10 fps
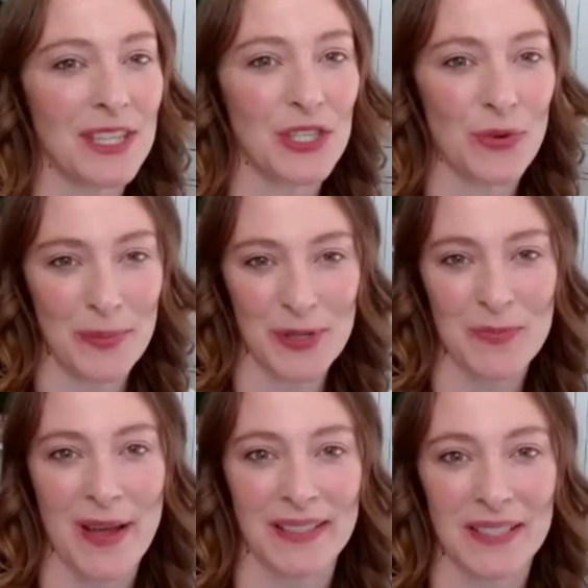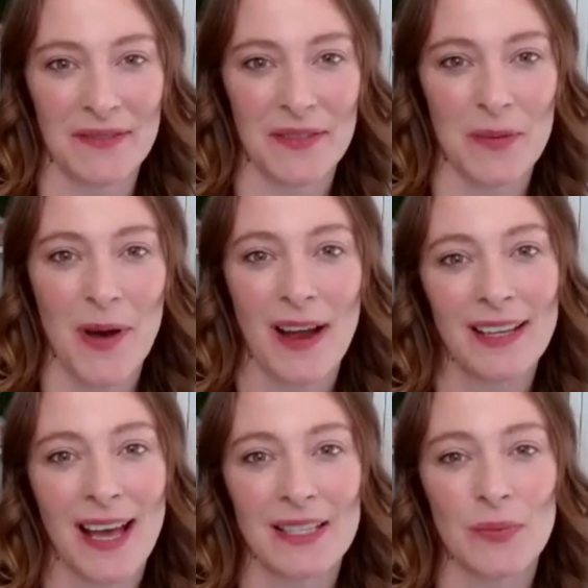the Joy Perspective, the
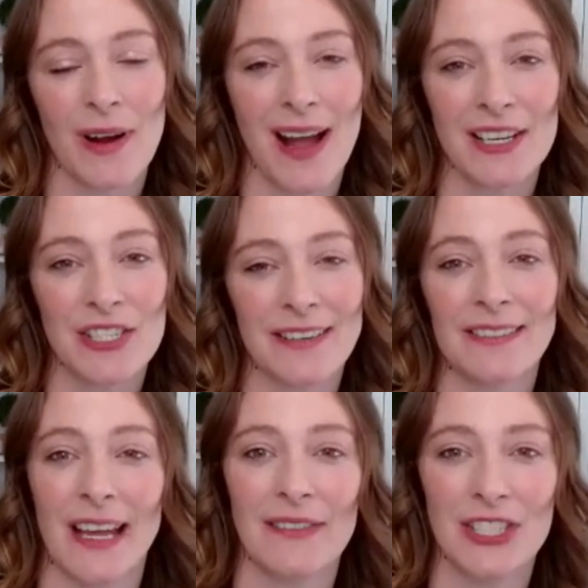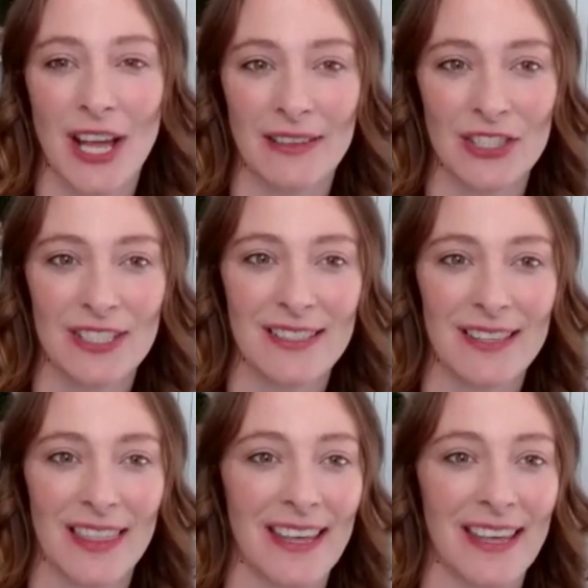podcast where I share life's challenges,